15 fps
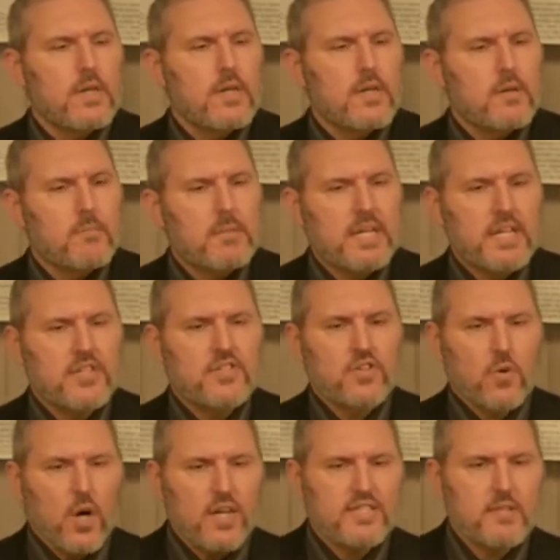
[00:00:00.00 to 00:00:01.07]
because there
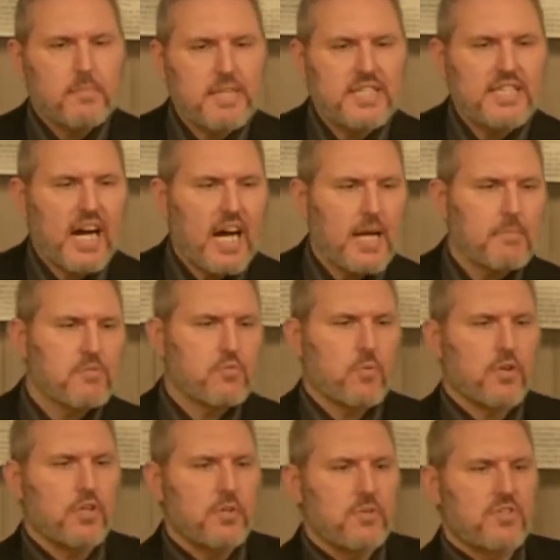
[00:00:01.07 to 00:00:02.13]
ought to be times where
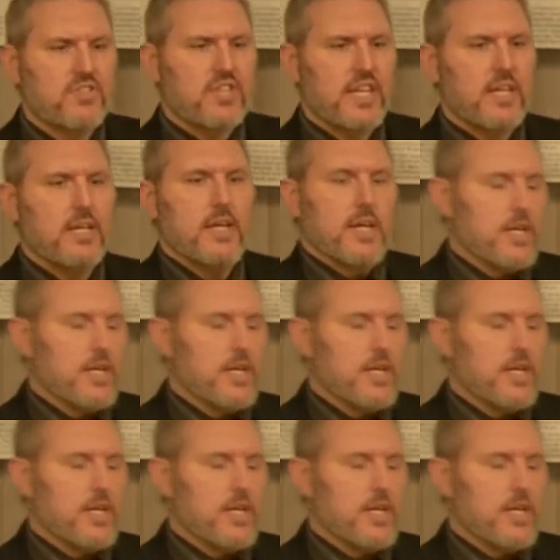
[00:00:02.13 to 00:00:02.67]
you see you